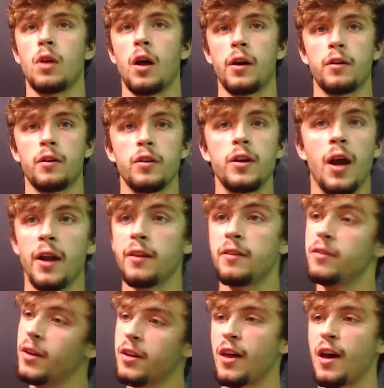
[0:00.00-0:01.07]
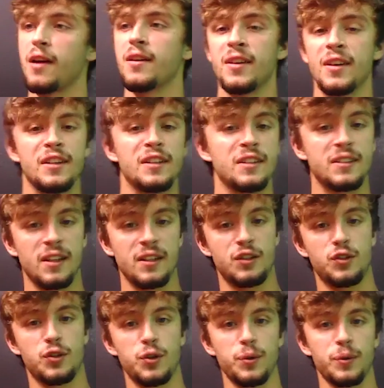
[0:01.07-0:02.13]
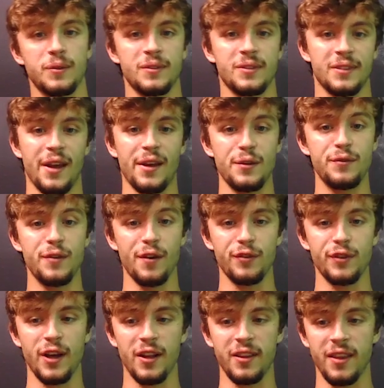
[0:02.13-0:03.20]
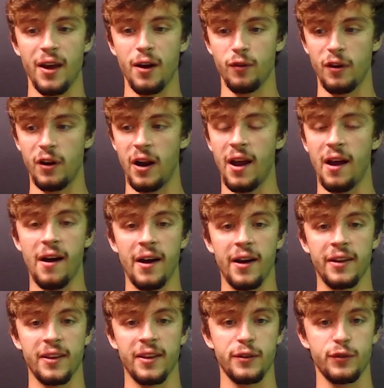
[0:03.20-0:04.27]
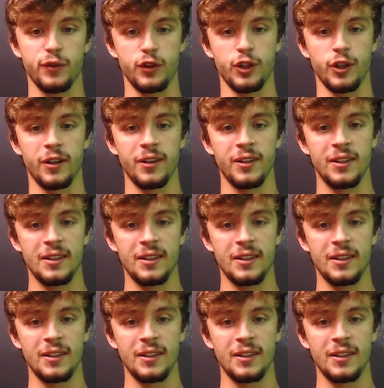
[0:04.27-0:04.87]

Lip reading: I agree. I didn't think of that. That's true. Yeah, you definitely got that over AI. That's for sure.